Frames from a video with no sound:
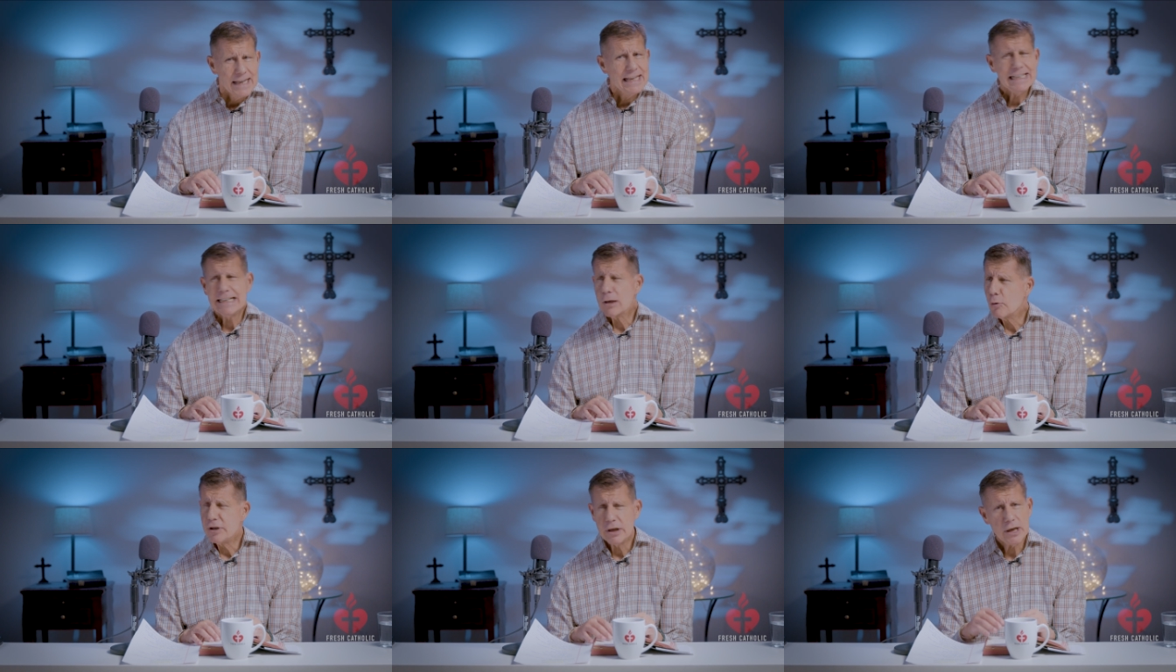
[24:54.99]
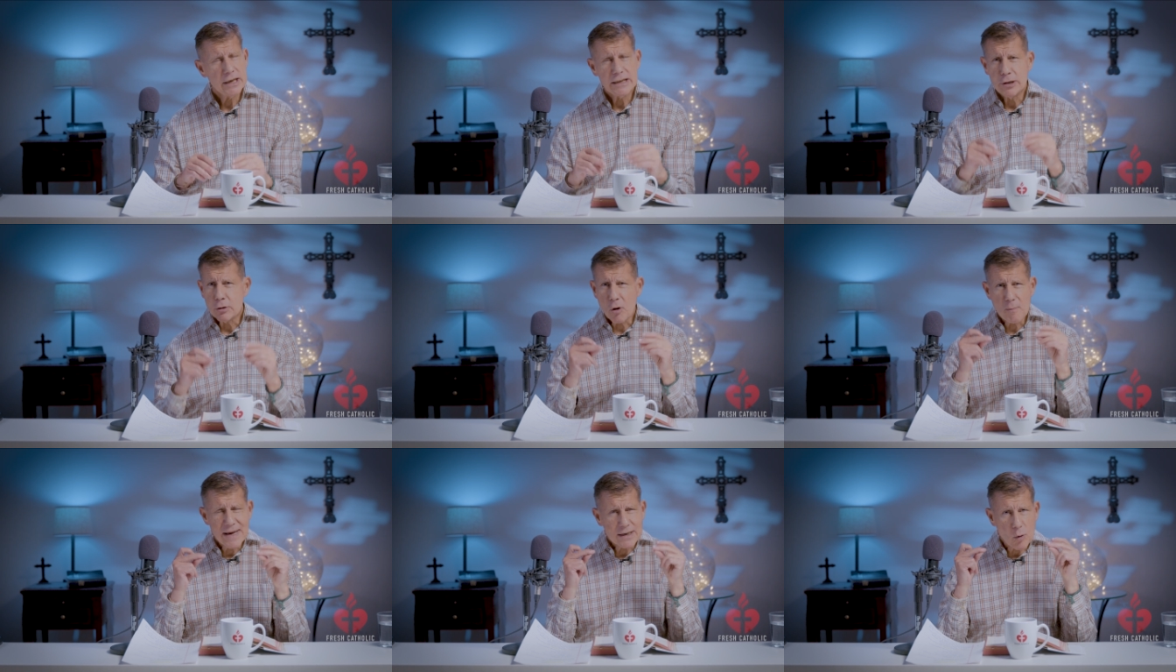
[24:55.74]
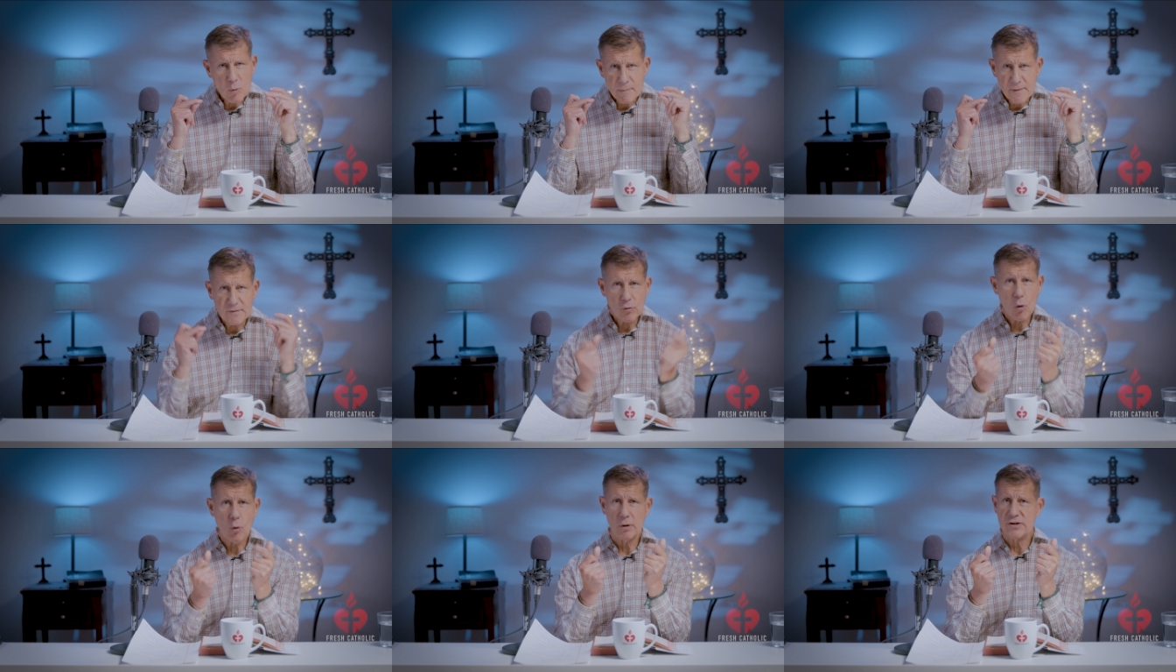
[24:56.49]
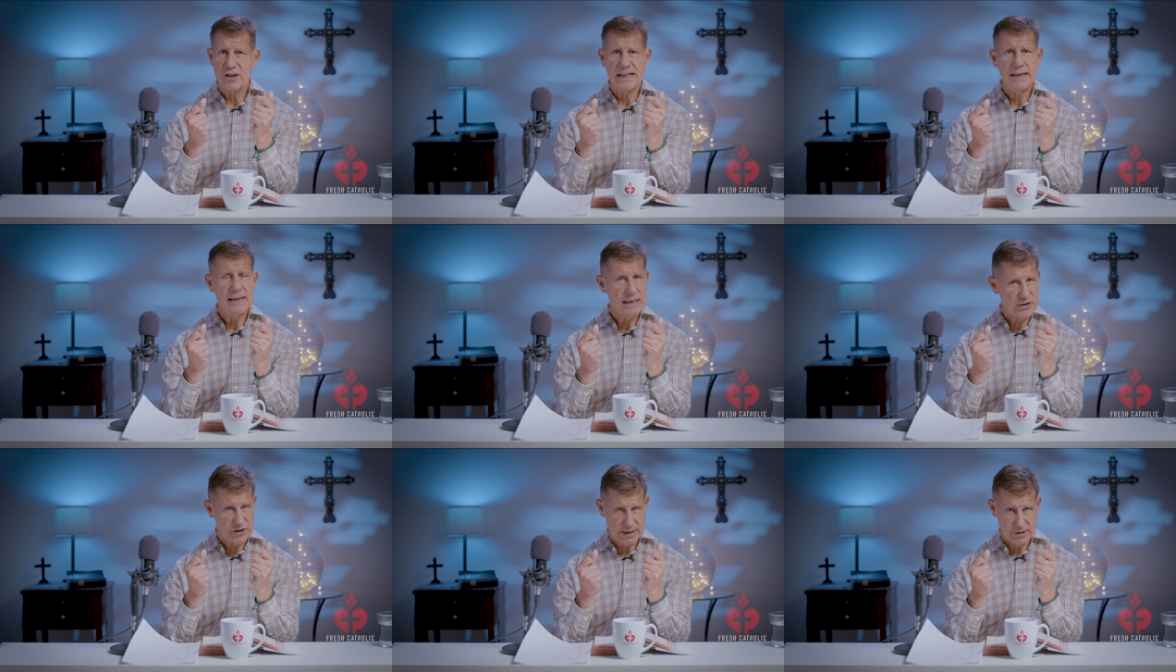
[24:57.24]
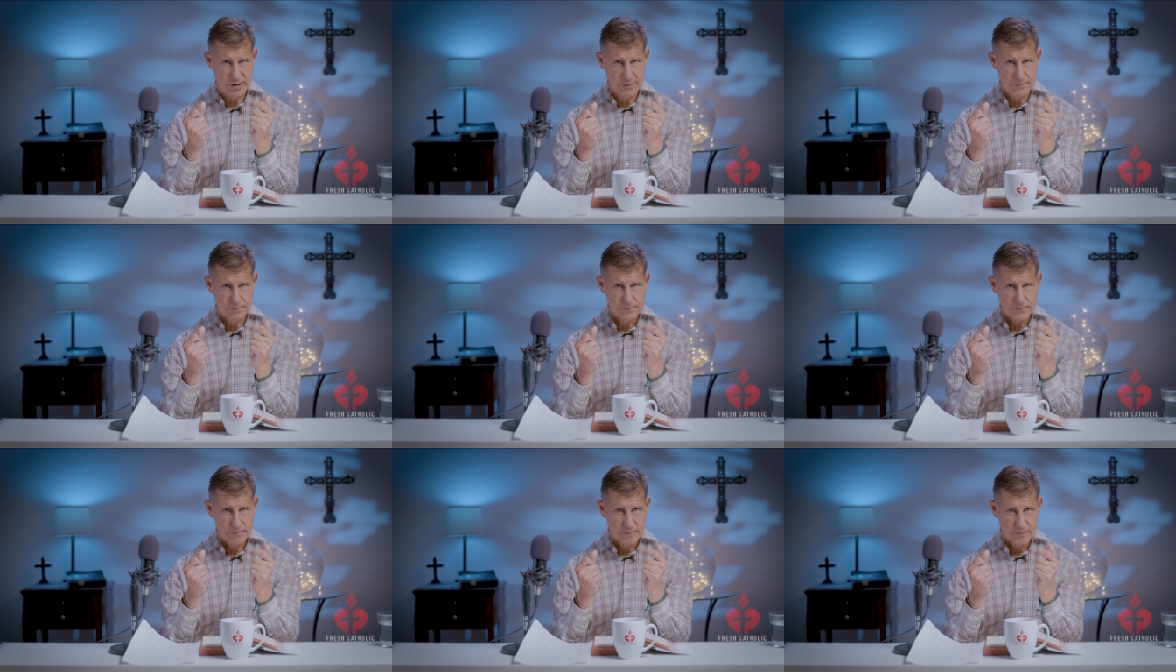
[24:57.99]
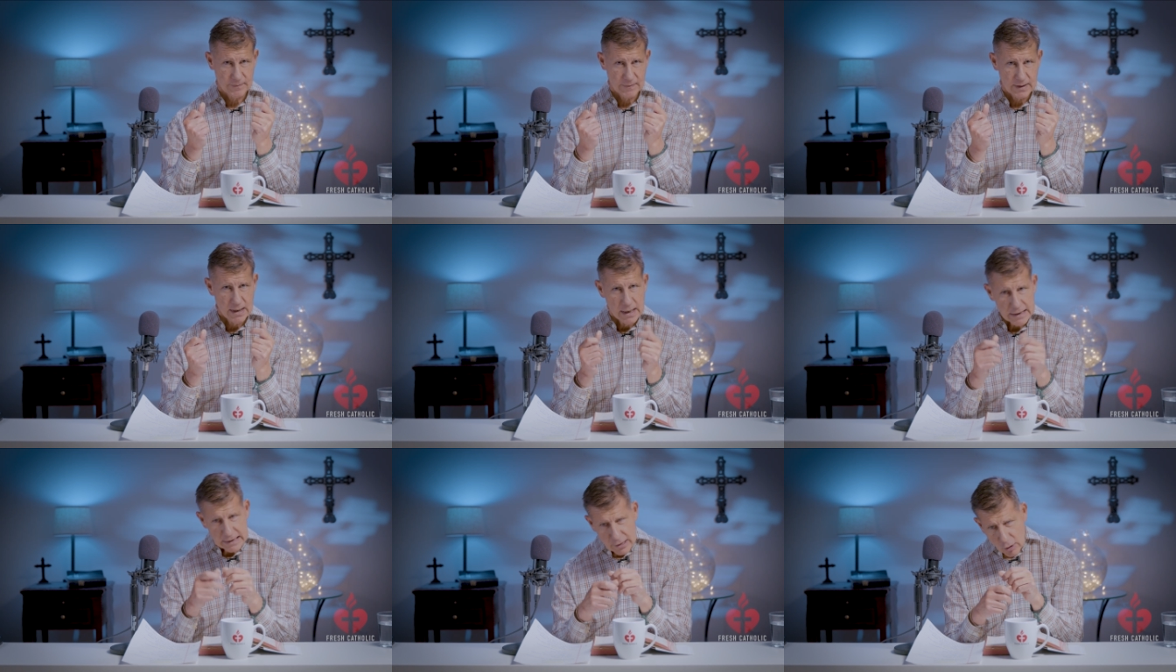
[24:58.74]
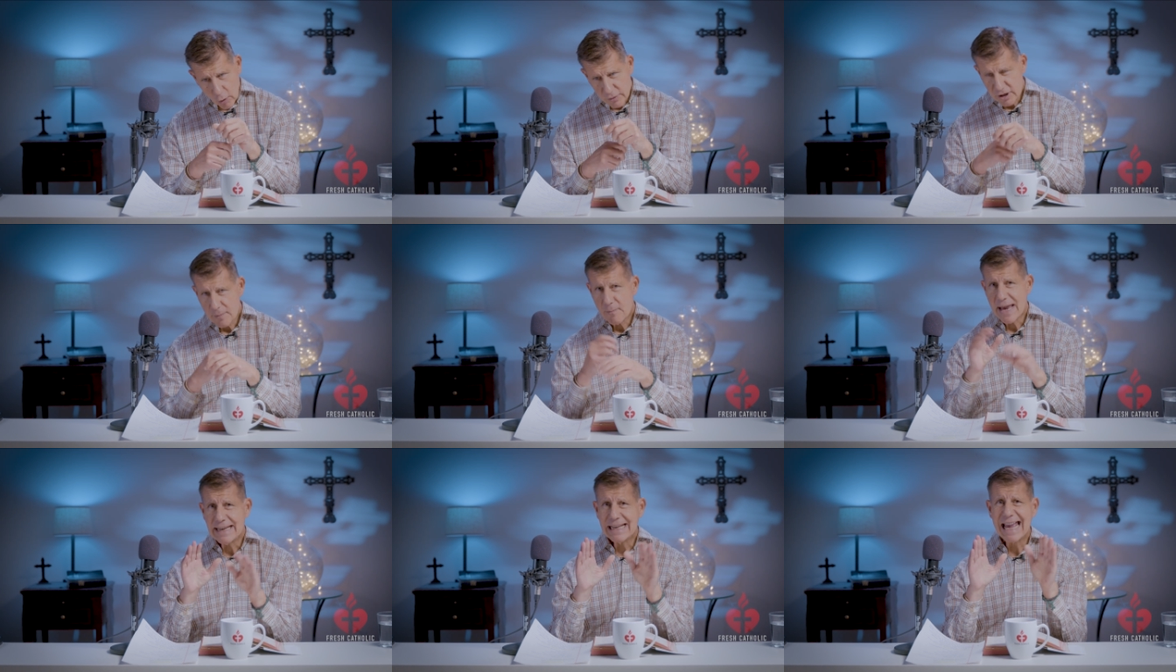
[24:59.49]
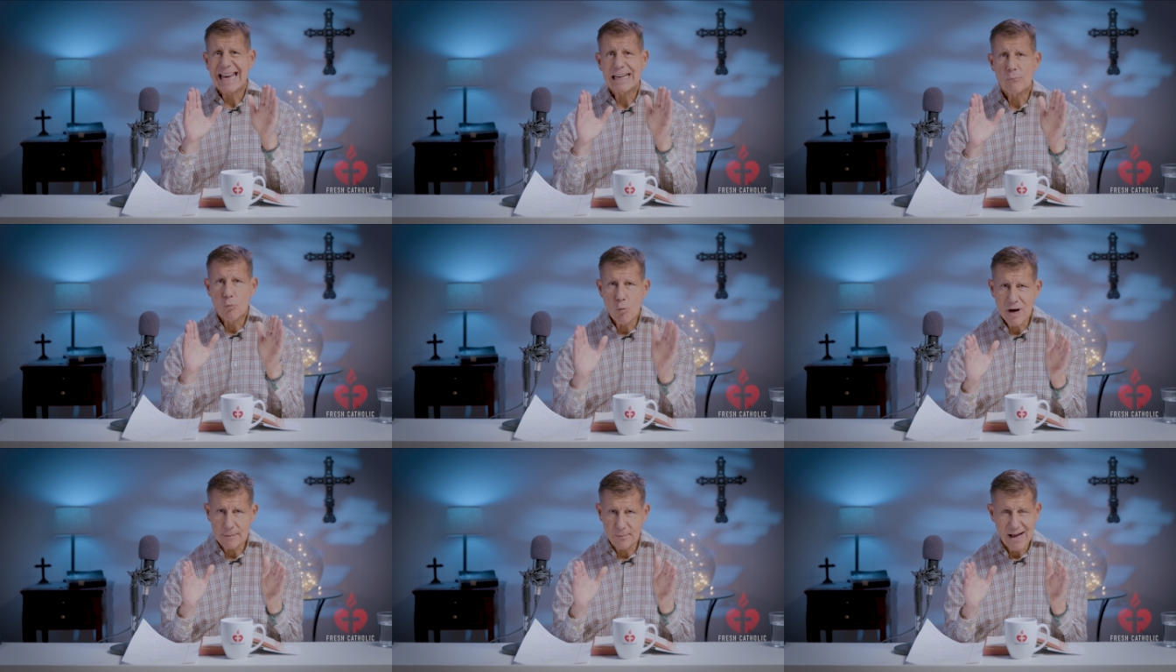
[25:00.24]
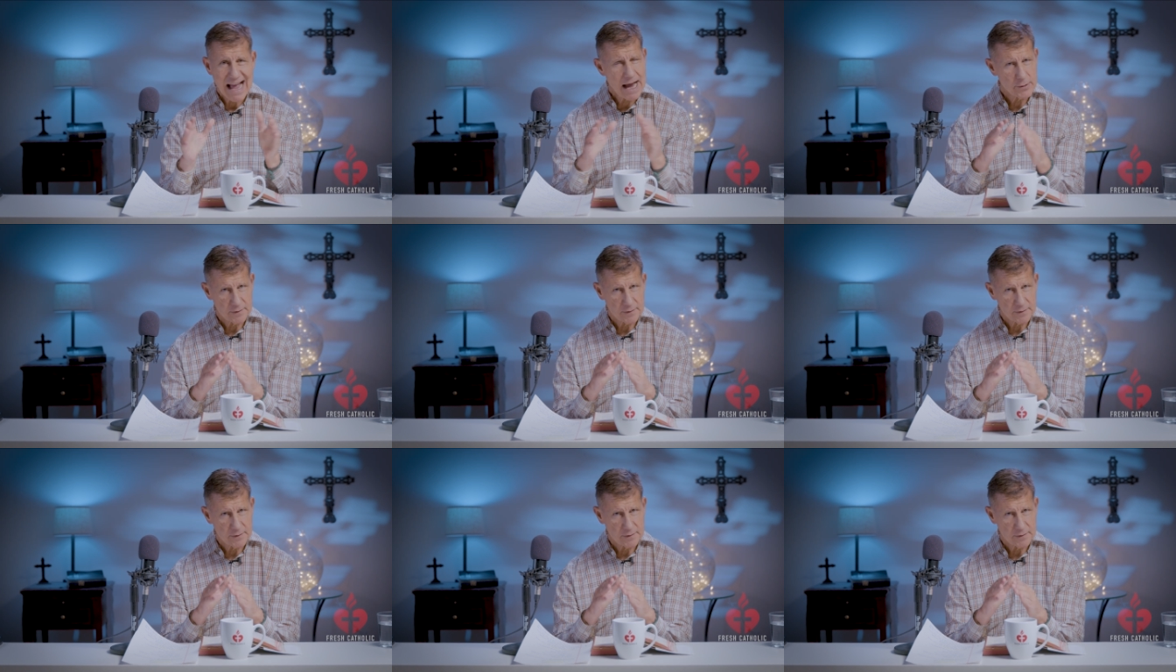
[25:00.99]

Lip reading: You don't make a whip of cords in an instant. To make a whip out